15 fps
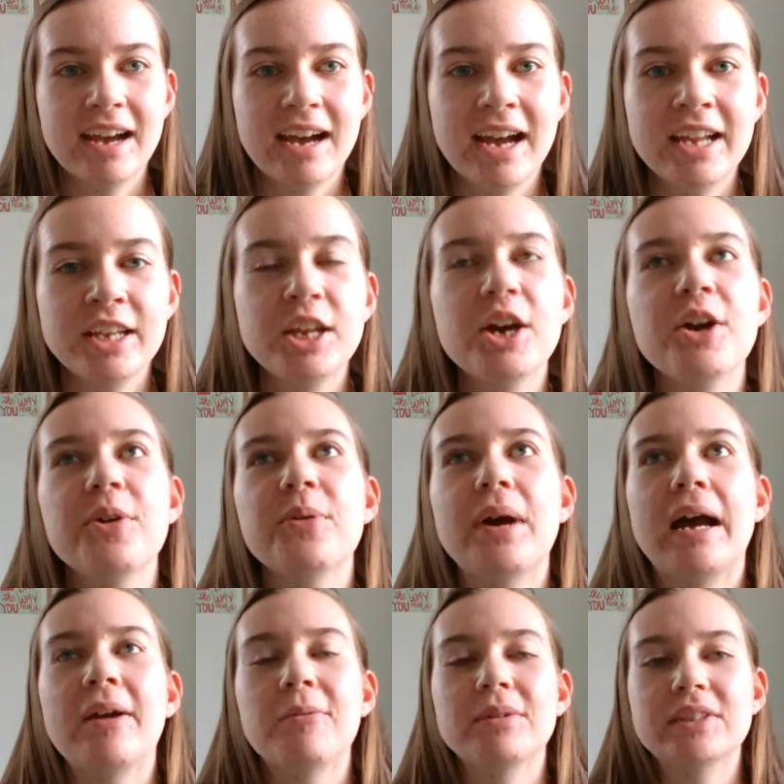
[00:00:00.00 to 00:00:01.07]
I know
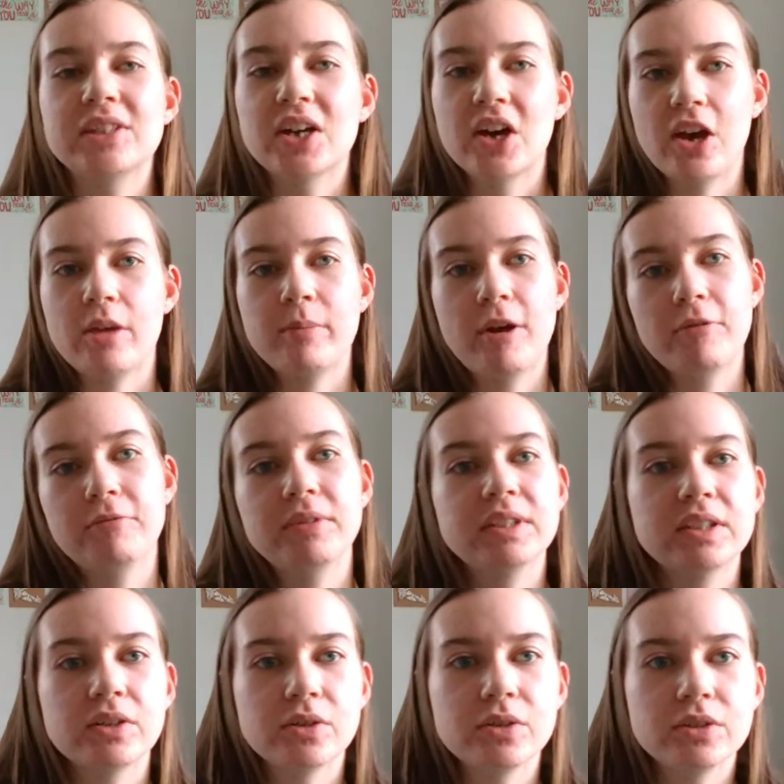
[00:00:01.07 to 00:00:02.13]
I was talking about
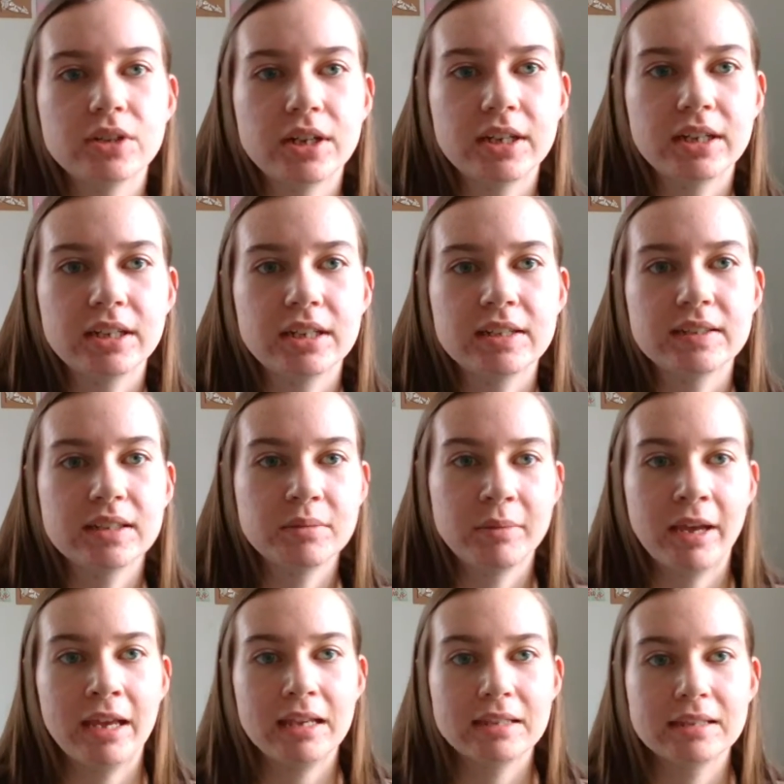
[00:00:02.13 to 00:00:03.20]
physical darkness in
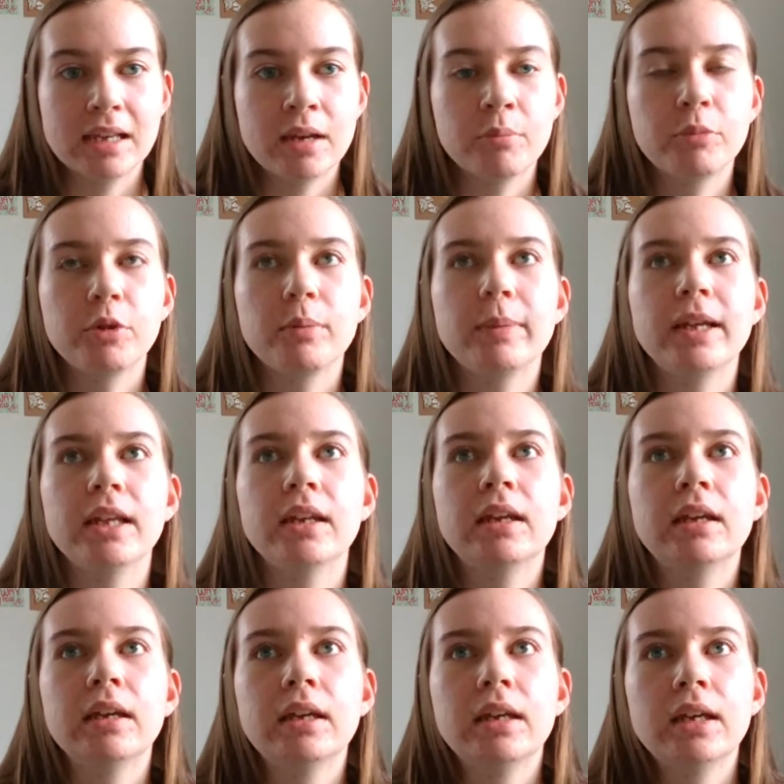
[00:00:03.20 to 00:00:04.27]
my example, but
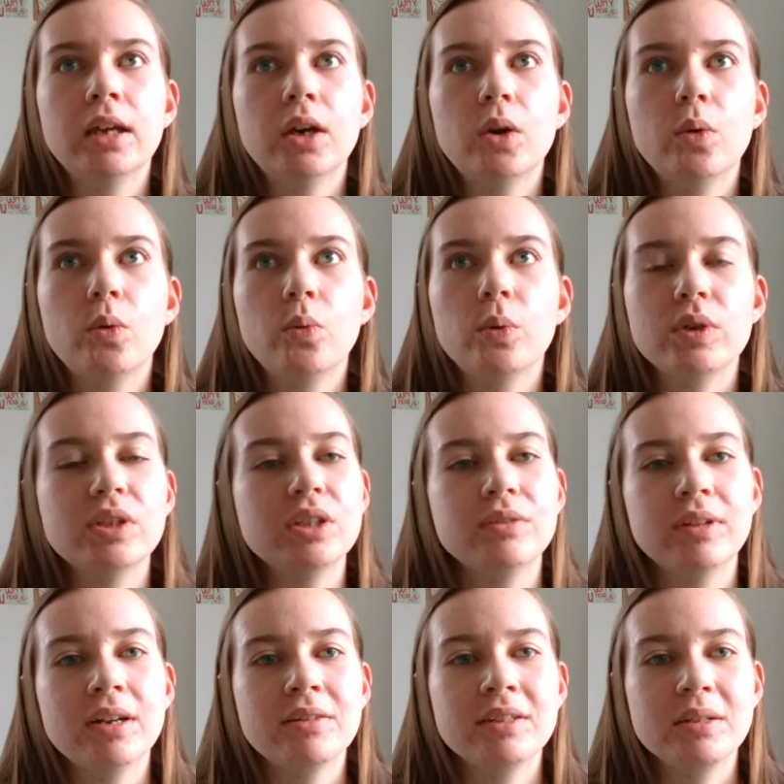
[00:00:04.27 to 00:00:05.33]
we're
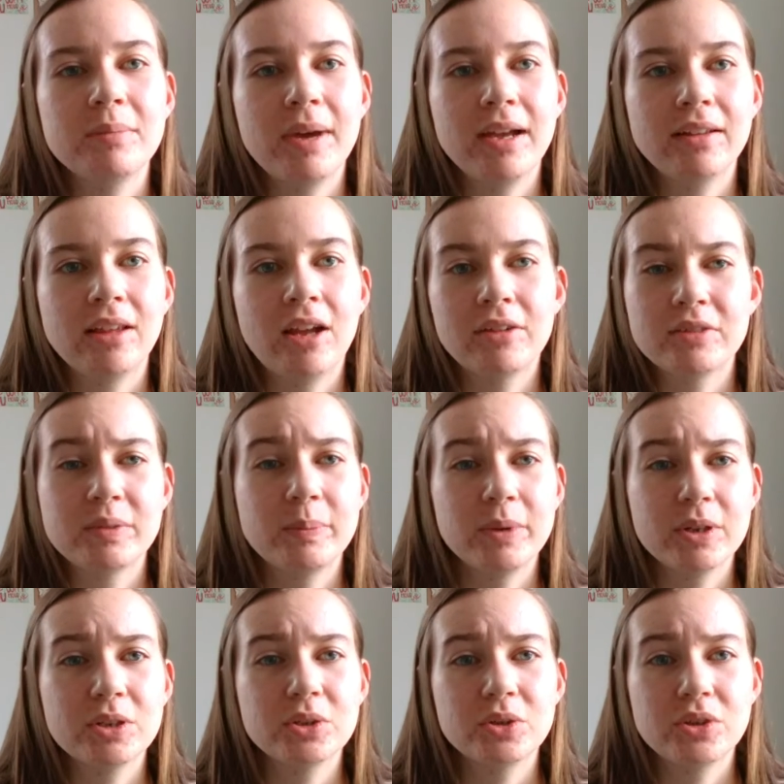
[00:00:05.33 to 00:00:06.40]
surrounded by a lot of
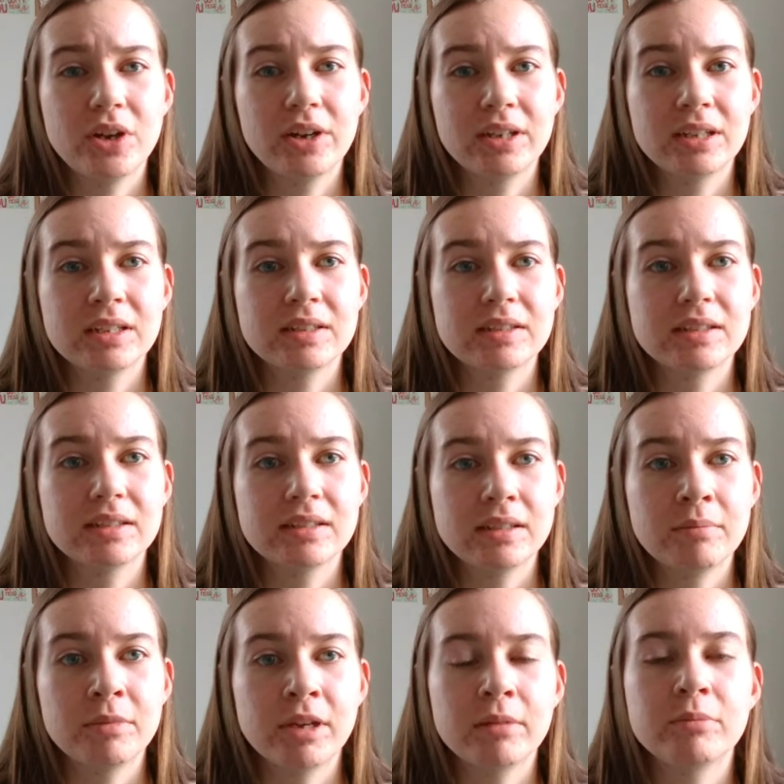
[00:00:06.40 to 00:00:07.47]
spiritual darkness
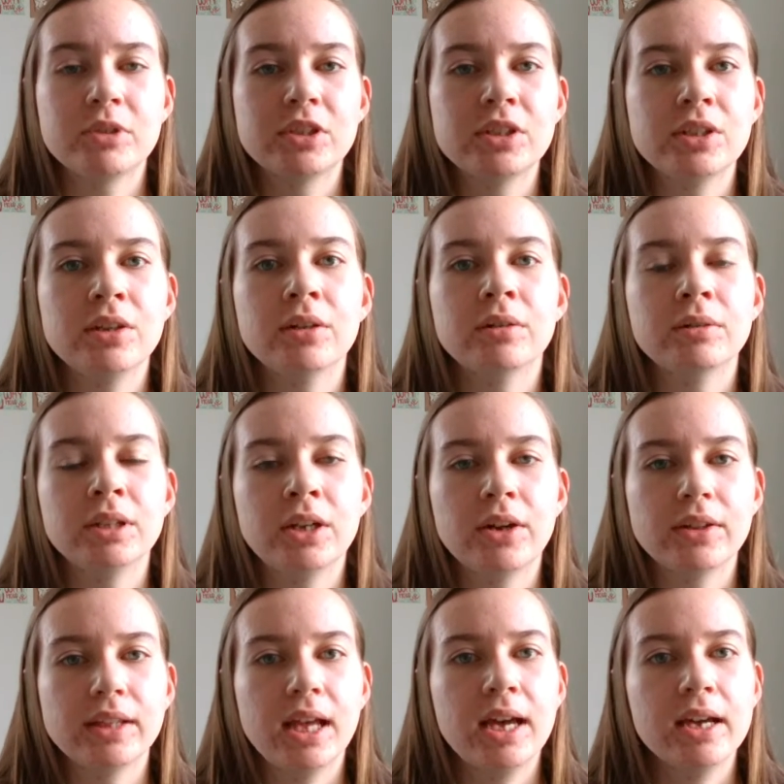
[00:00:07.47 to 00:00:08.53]
sometimes too in
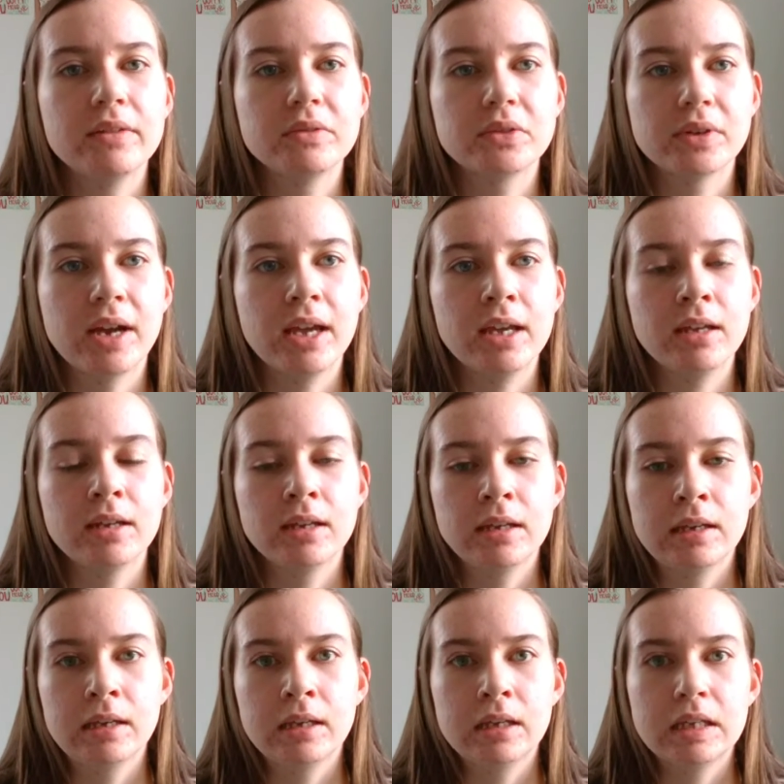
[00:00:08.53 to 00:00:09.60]
our lives, right?
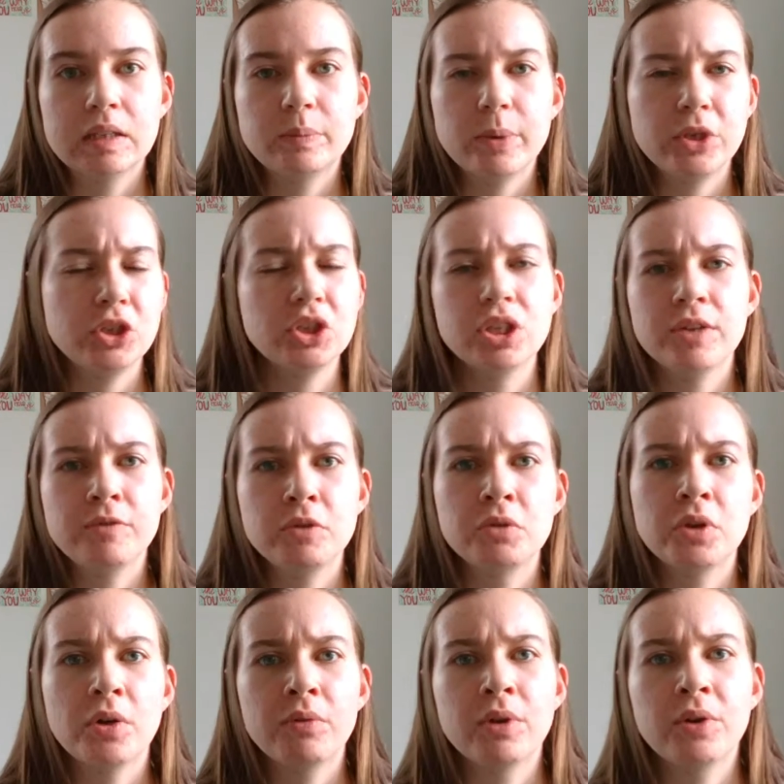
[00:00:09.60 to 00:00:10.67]
Especially if you
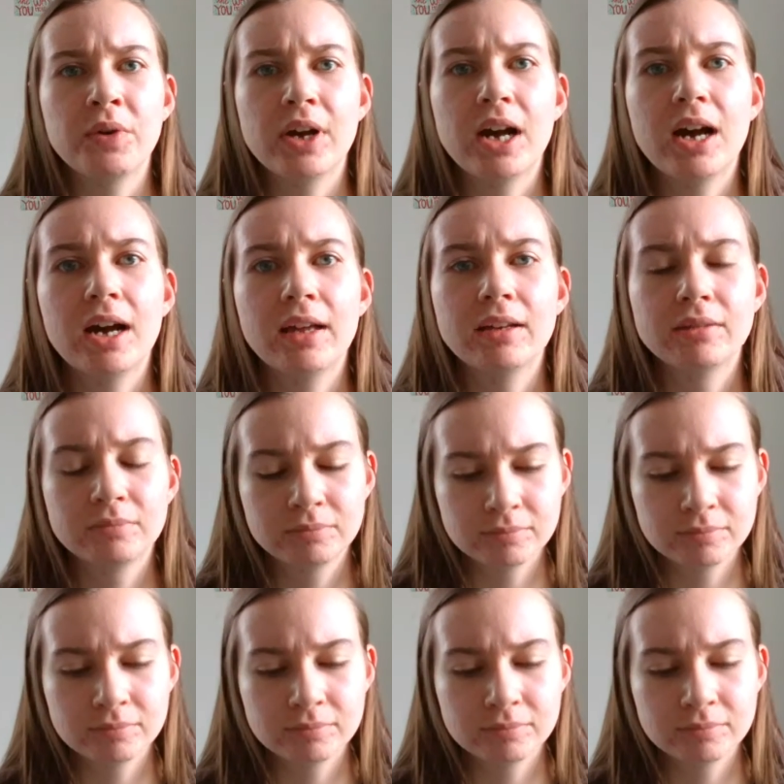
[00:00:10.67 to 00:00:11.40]
don't know God.